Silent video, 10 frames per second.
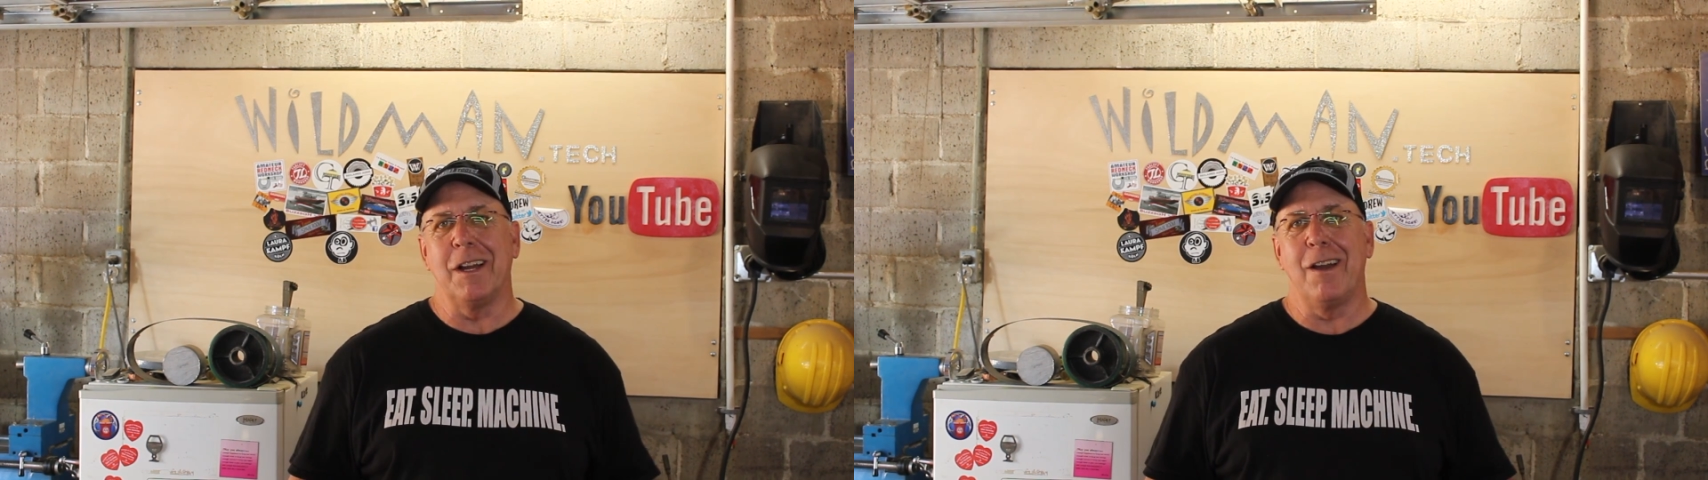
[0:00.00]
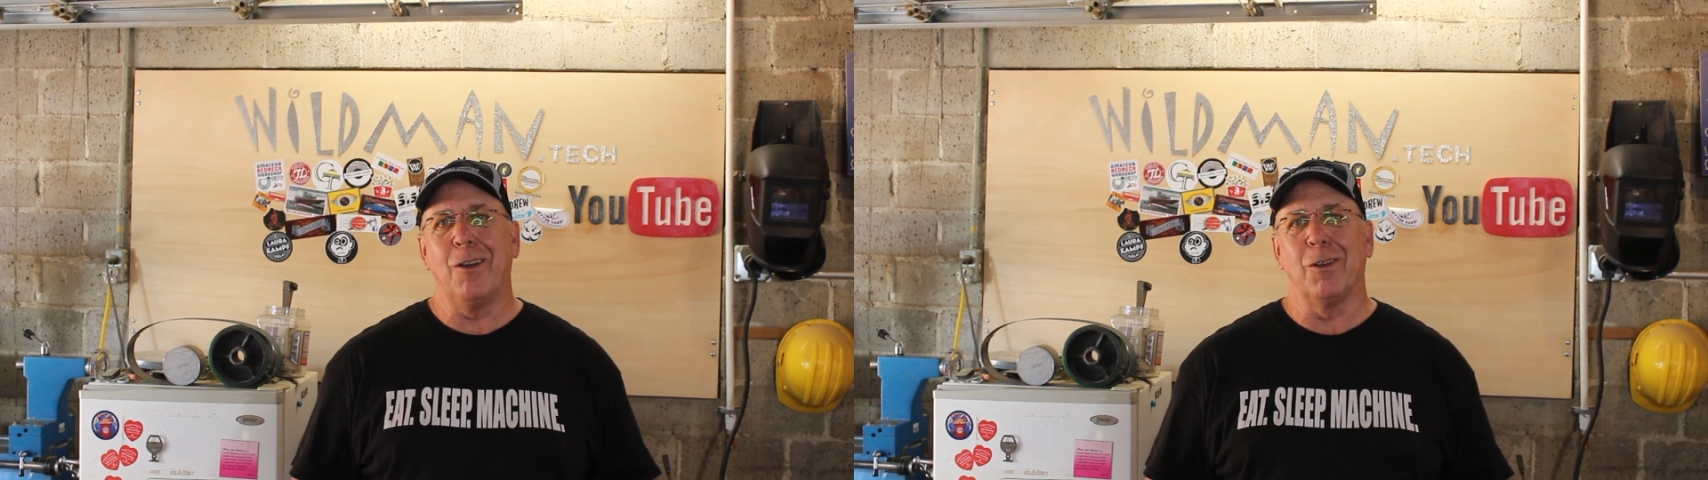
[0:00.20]

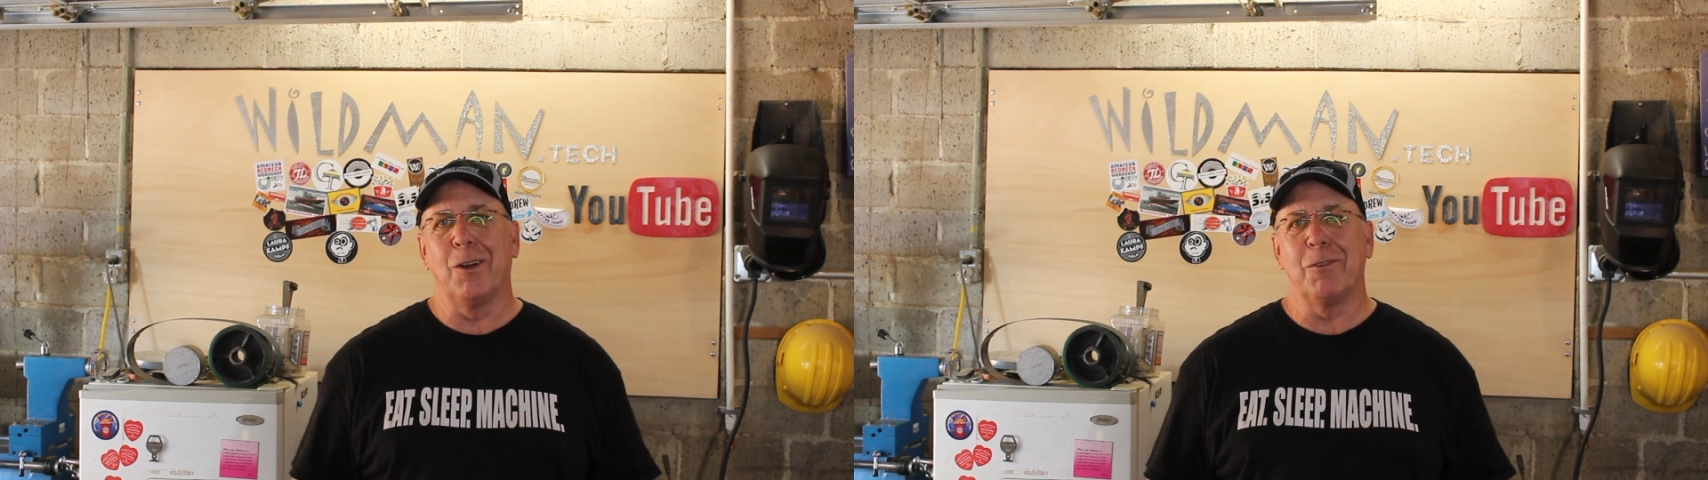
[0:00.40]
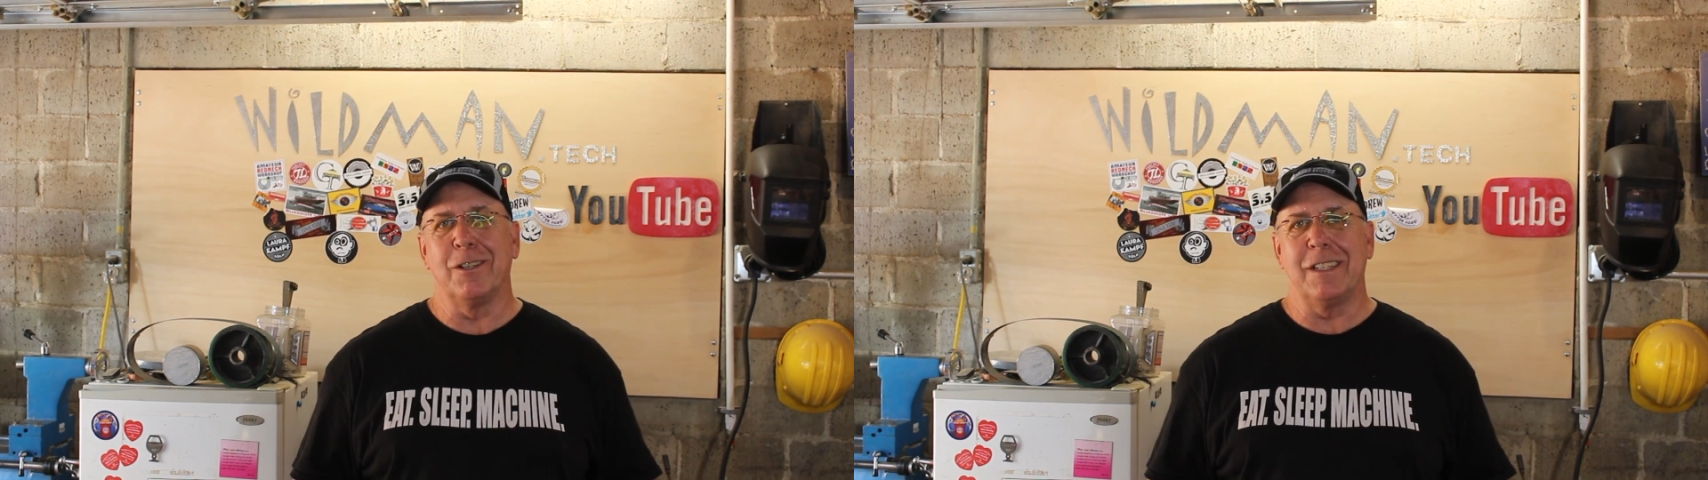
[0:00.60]
to Harold
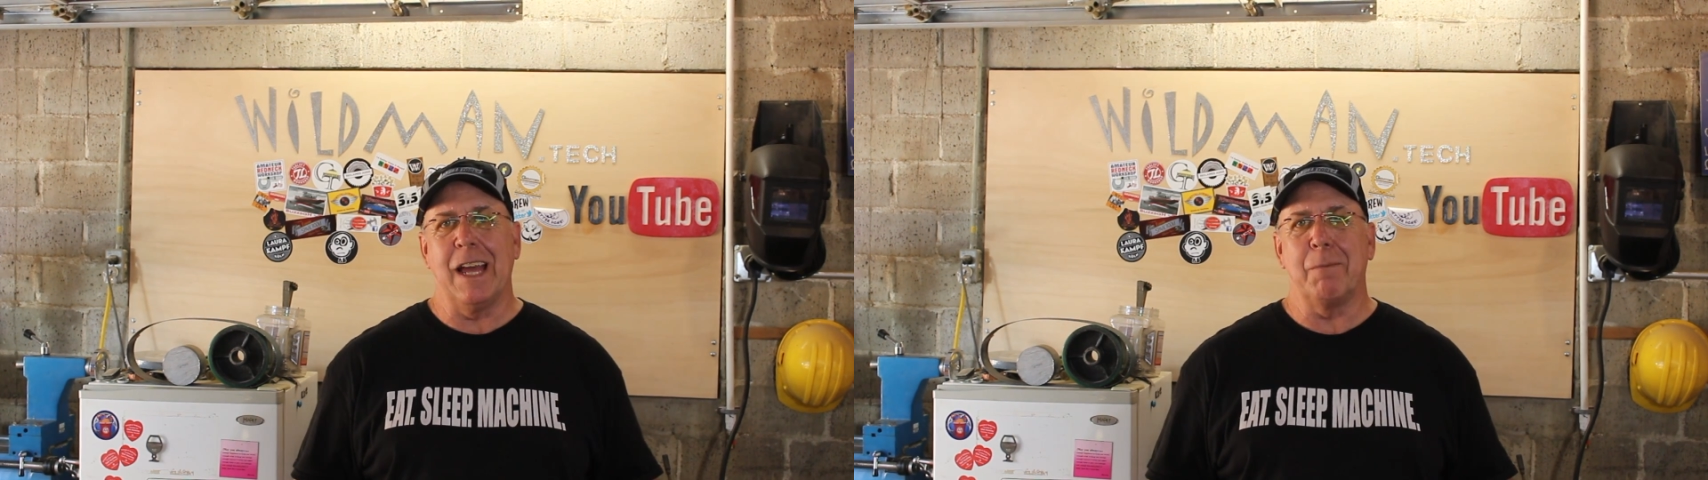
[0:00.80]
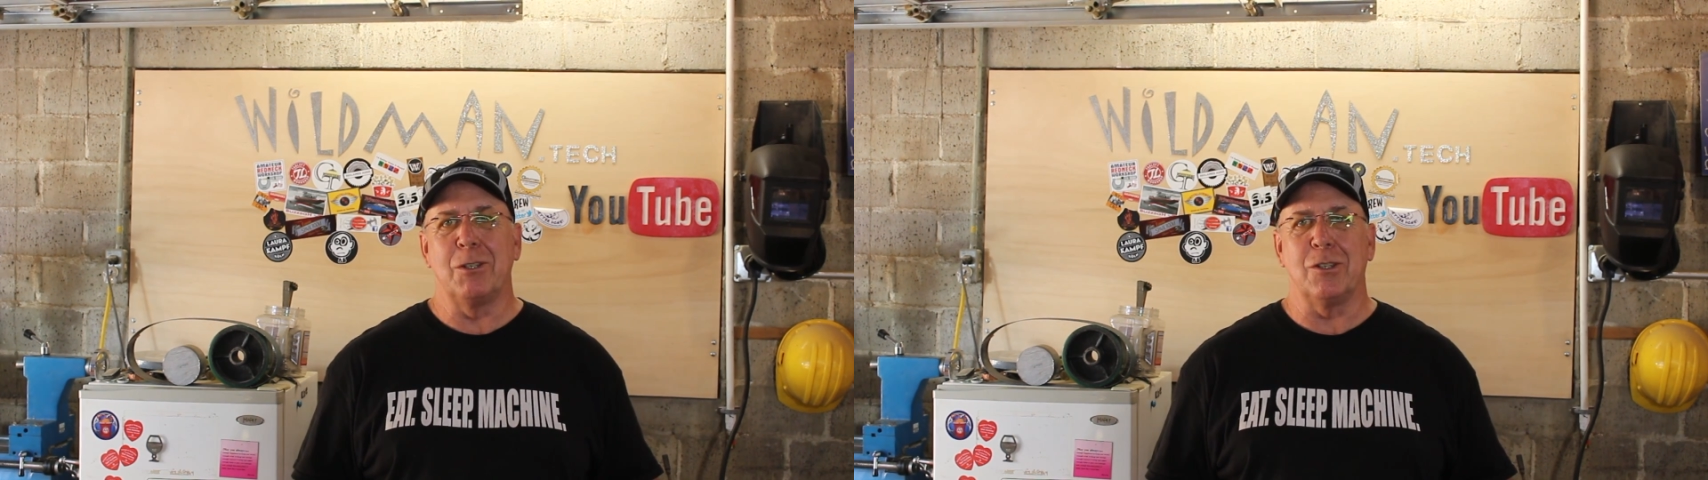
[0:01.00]
over at
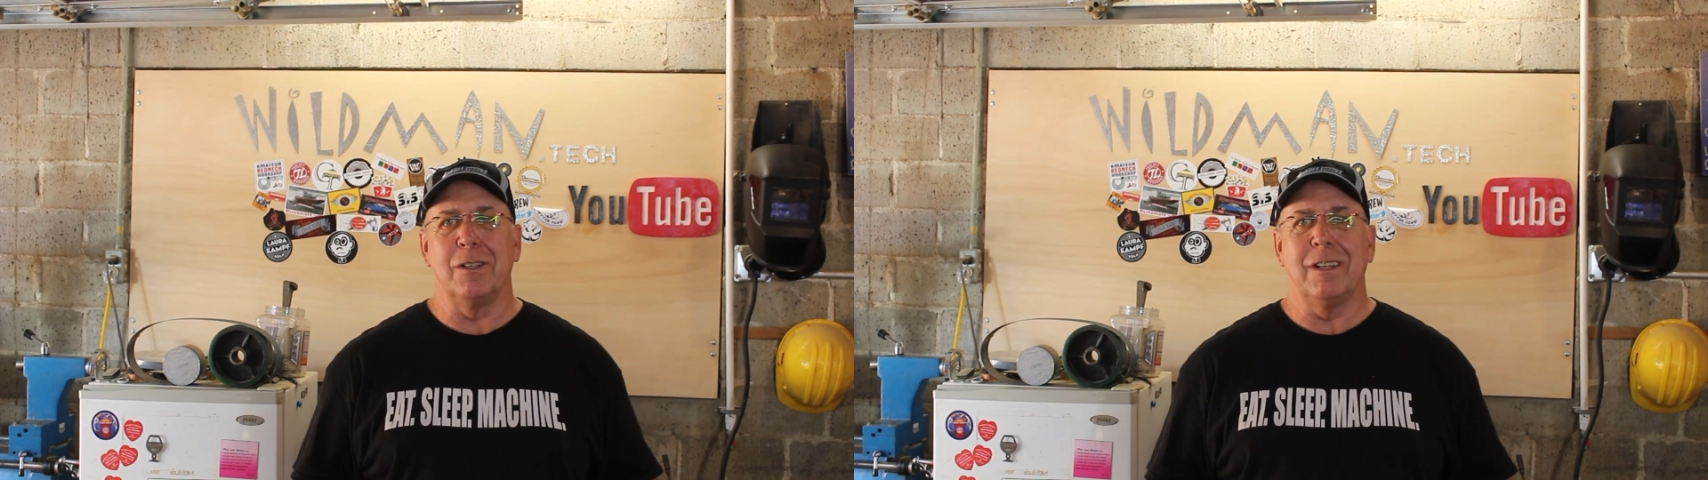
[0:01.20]
the Amateur